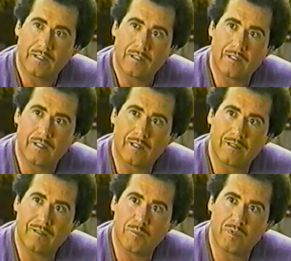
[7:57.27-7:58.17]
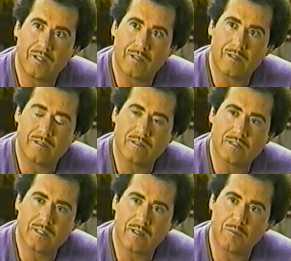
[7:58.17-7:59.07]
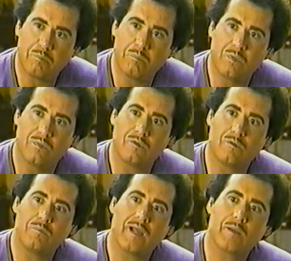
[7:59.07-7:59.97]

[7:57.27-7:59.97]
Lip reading: and the ability to just kind of pull back